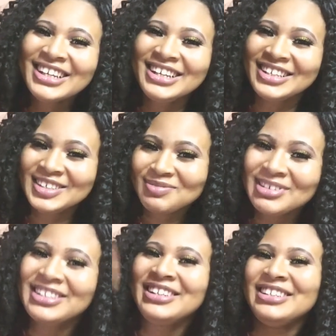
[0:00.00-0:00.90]
Let's just make
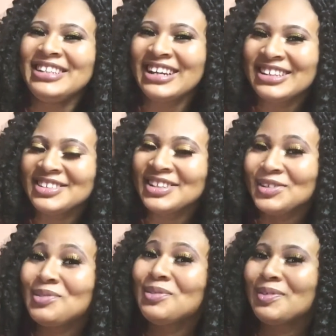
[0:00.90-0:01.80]
the list like that so it
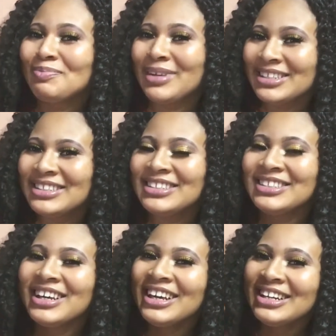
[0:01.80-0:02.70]
will look plenty.
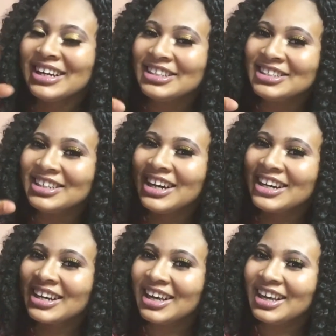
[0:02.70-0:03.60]
Nigeria,
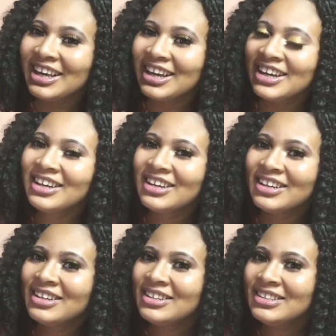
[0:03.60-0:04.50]
Kenya,
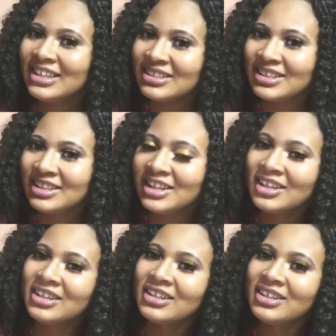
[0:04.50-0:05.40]

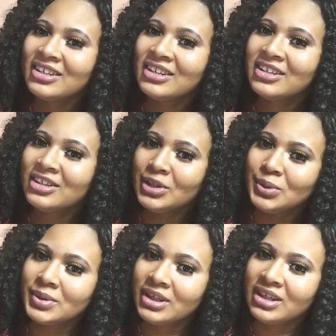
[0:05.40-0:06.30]
Tanzania, the
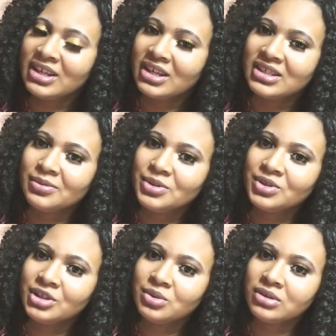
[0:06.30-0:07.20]
UK. Yes, I went to
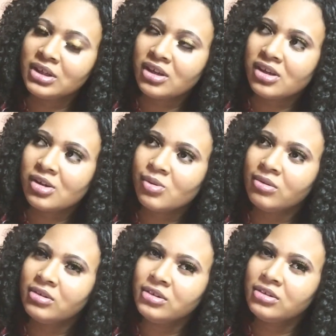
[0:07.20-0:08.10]
the UK
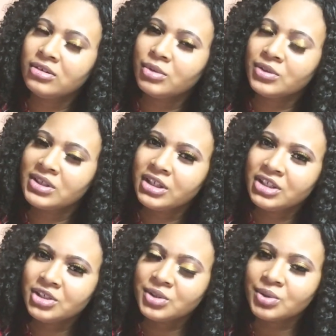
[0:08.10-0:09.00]
when I was
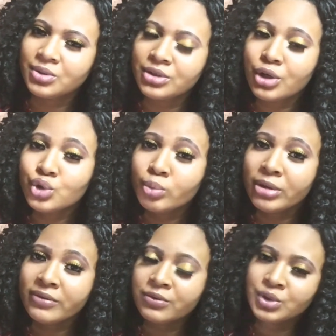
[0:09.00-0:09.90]
13 years old to
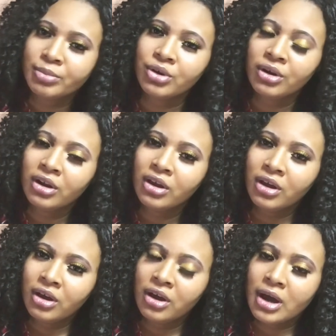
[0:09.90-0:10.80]
play football.
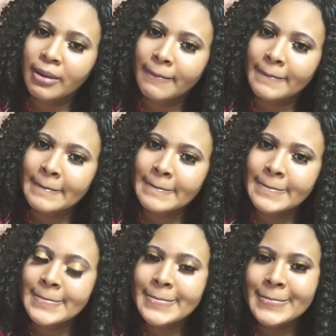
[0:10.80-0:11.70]

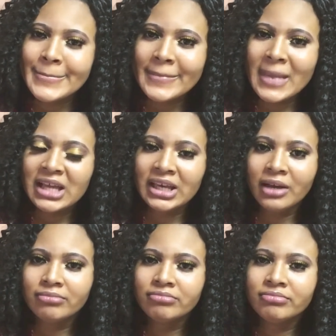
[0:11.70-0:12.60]

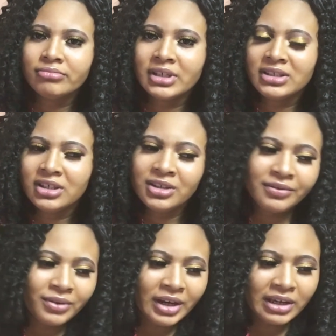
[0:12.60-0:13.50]
I stayed there
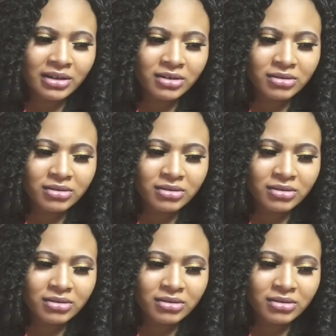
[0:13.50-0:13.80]
for like